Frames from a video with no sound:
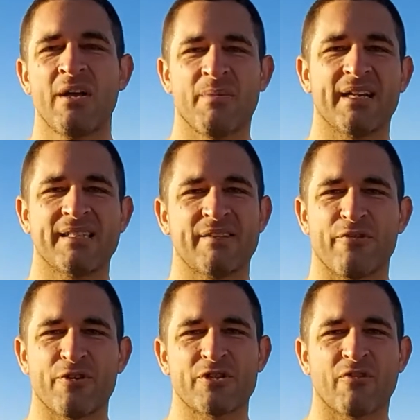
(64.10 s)
but it's the
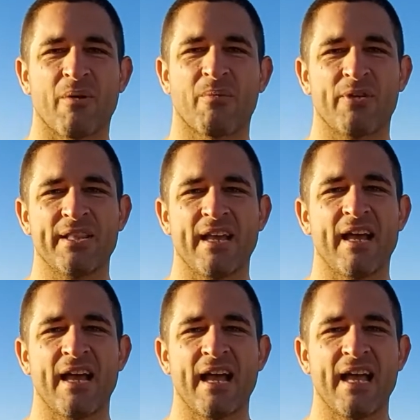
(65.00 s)
first Grand Prix
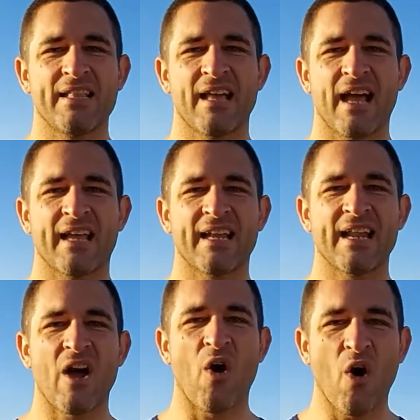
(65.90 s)
there, and I
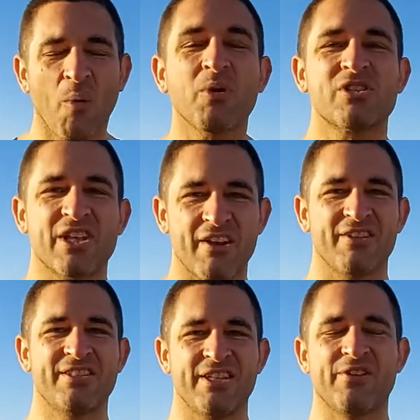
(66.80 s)
can almost
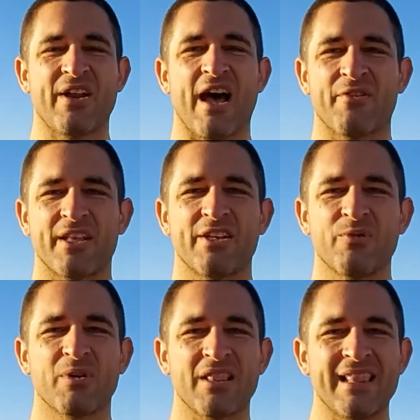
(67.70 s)
guarantee you now that
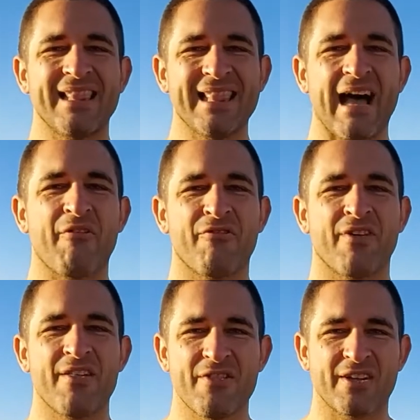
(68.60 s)
you will love
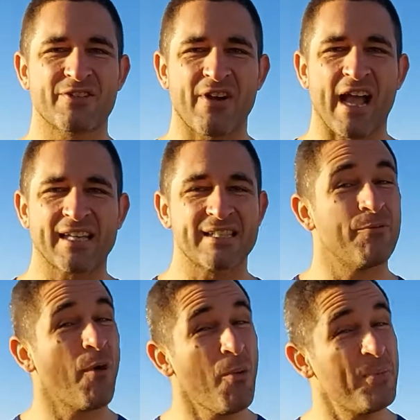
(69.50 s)
the tracks. They
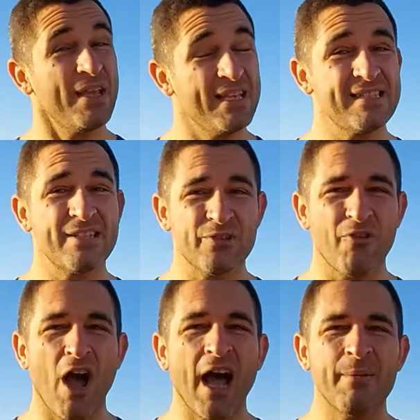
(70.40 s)
won't be easy to
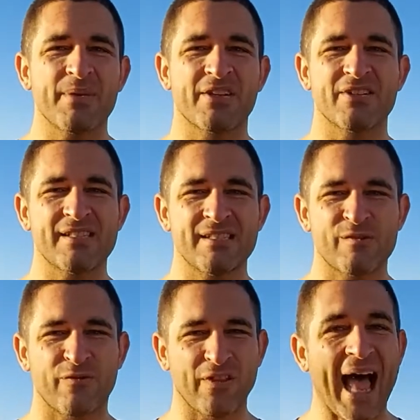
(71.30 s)
ride because it's
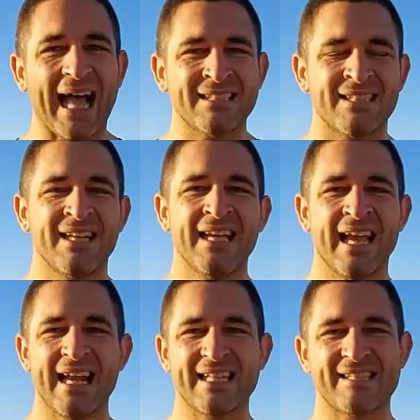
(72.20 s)
flat
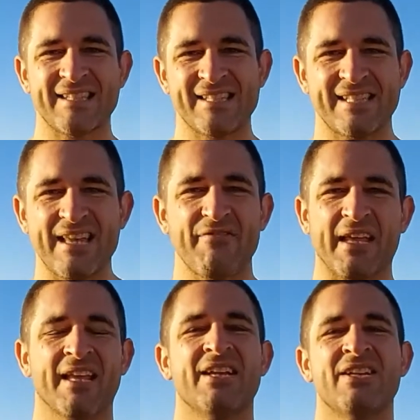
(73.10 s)
and it's
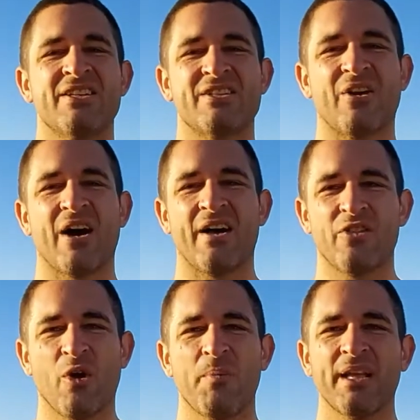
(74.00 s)
deceiving. So
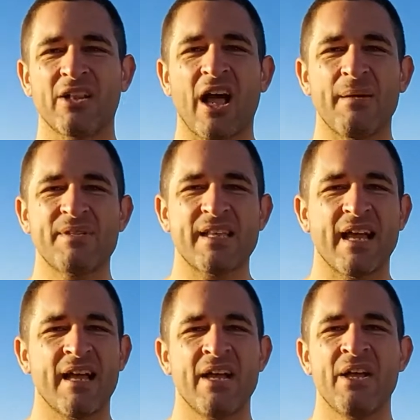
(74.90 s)
no big climbs
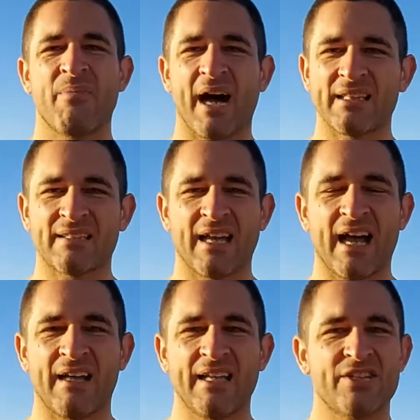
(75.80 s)
there, but
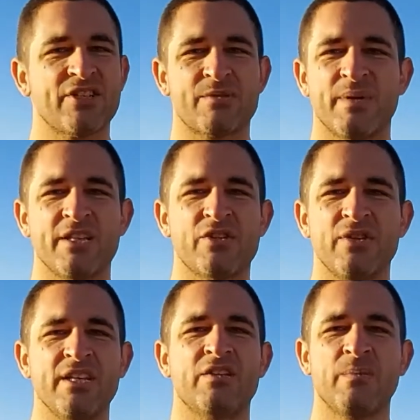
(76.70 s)
it just means you
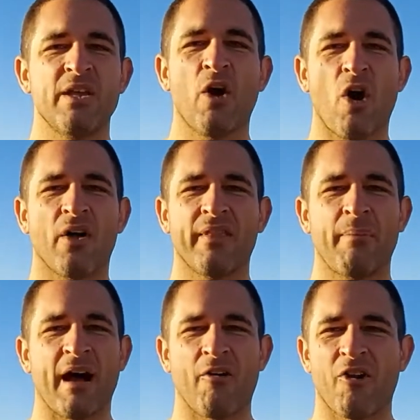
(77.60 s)
need to be on the
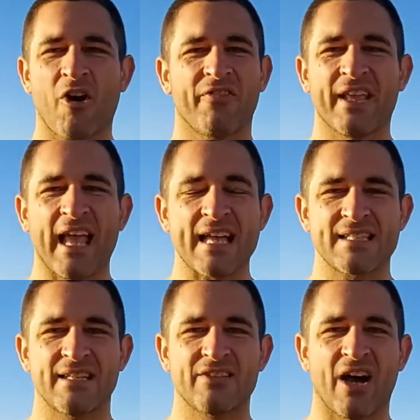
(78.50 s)
power, on the gas
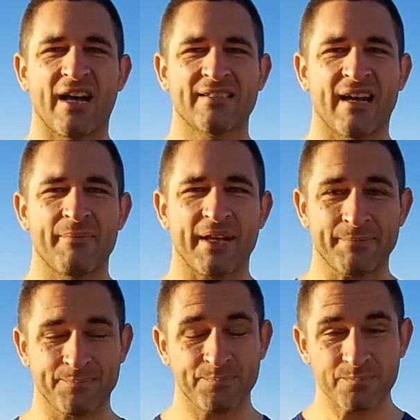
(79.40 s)
the entire time there.
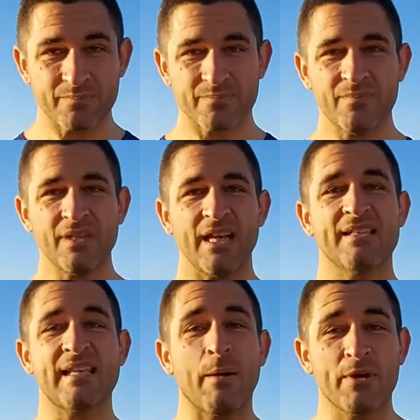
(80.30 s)

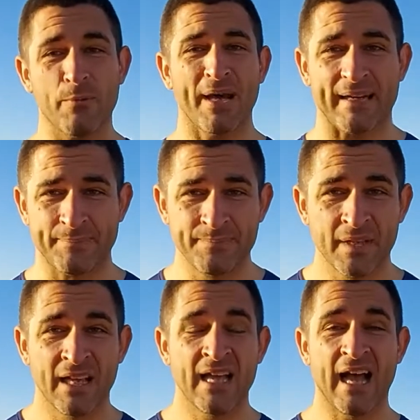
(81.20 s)
Let's start with the weather.
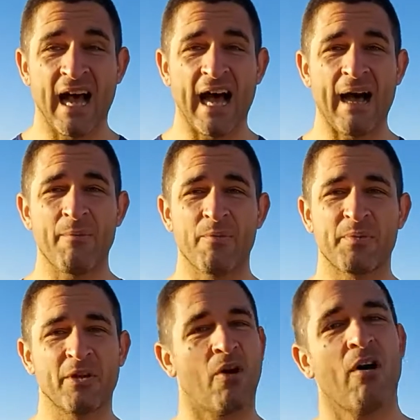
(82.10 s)
We've
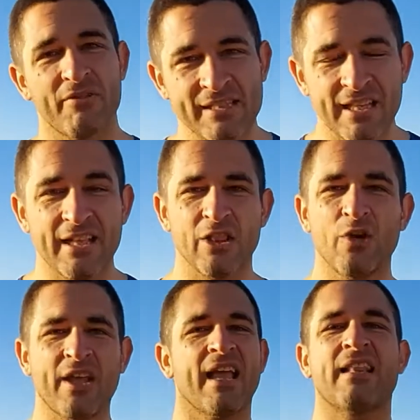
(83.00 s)
been obviously
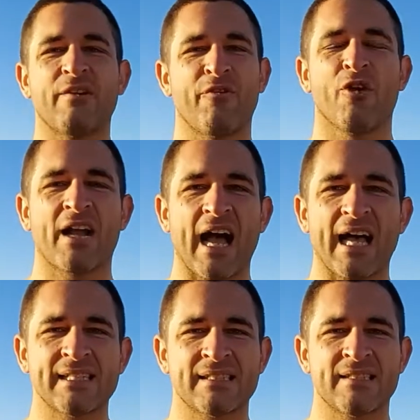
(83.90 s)
looking at the
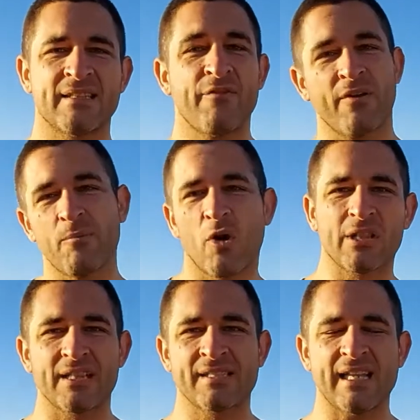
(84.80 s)
forecast, different
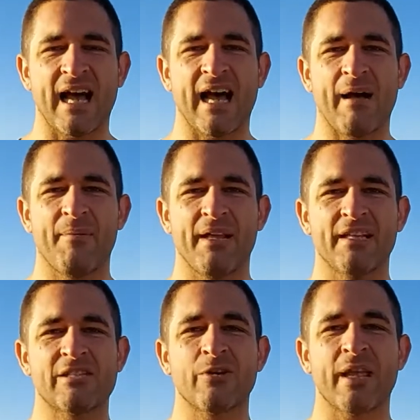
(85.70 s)
models, and
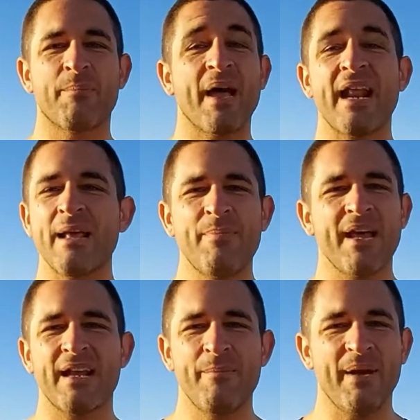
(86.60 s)
it's looking better and
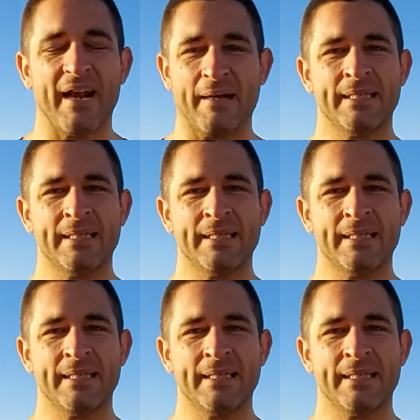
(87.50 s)
better and better.